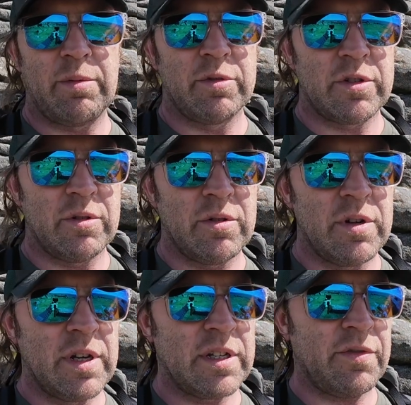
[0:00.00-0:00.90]

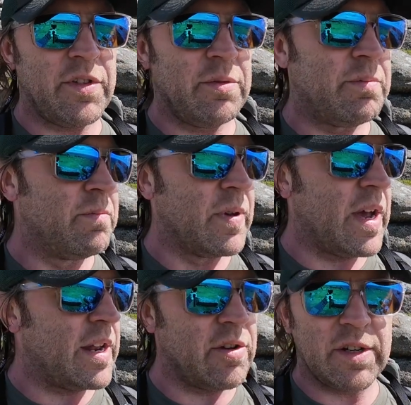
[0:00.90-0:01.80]
Tour. There's a few
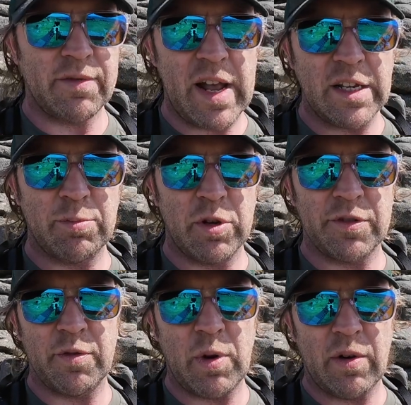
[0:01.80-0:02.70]
nice flat spots
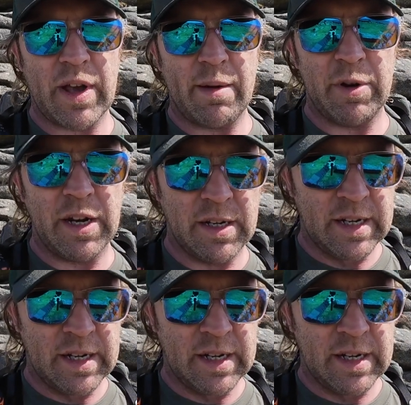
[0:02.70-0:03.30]
for wild camping.